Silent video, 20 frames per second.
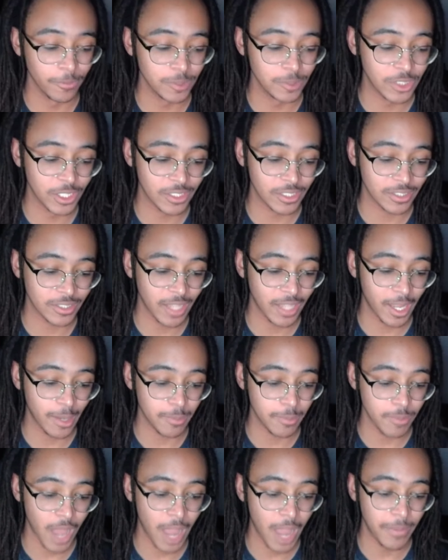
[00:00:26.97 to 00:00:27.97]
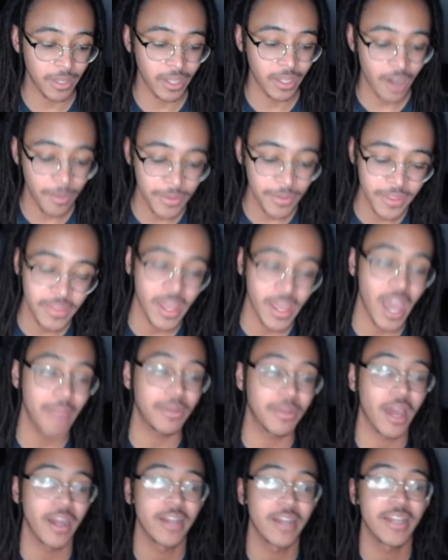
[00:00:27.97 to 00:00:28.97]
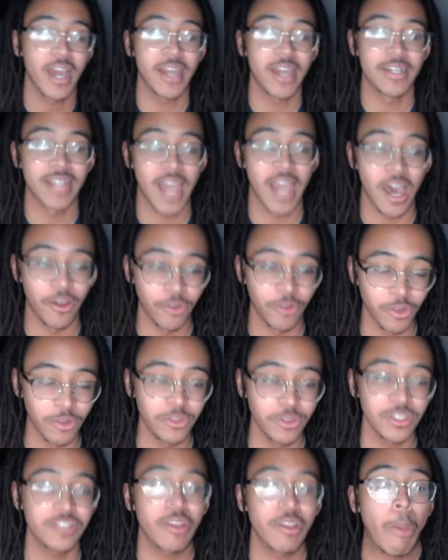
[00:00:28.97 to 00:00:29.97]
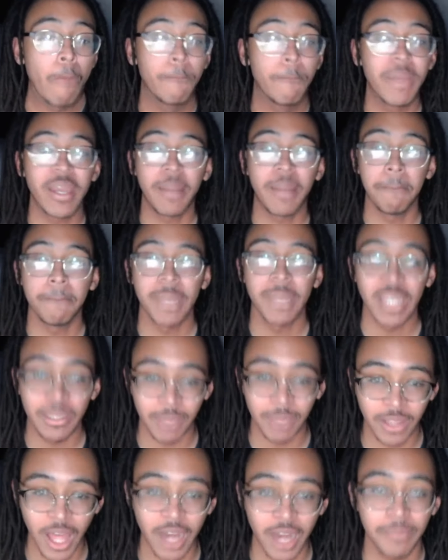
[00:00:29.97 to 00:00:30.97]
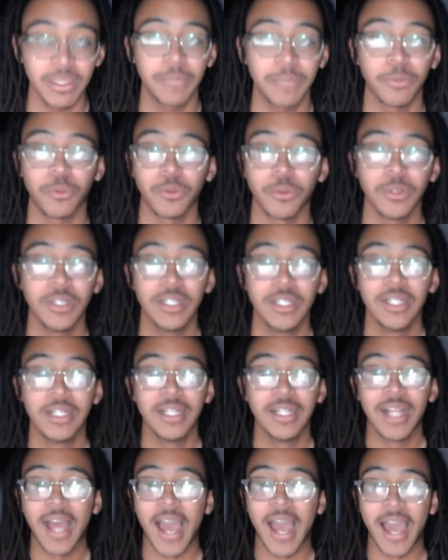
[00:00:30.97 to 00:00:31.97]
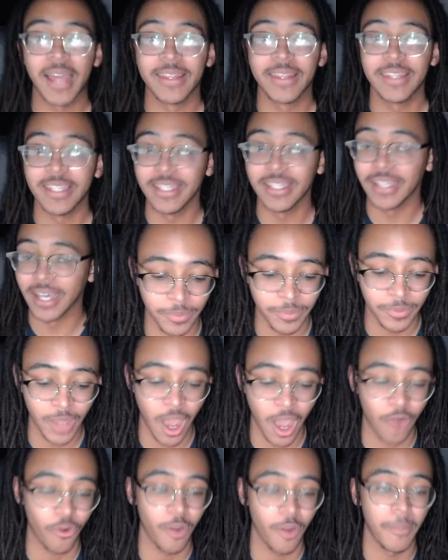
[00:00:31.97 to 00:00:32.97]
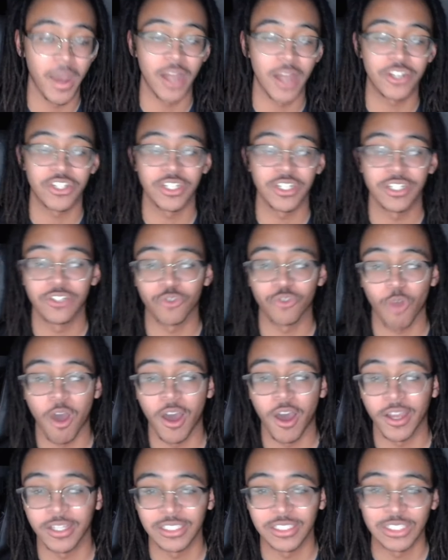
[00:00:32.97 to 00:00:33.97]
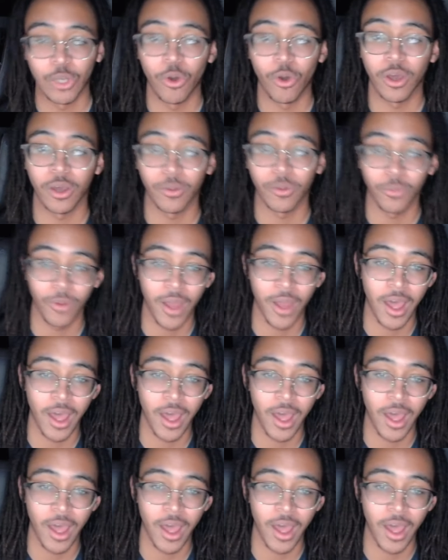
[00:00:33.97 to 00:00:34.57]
just like hyping it up, and the hype kind of died down. It was a big meme. A lot of people had the Kagurabachi drawings going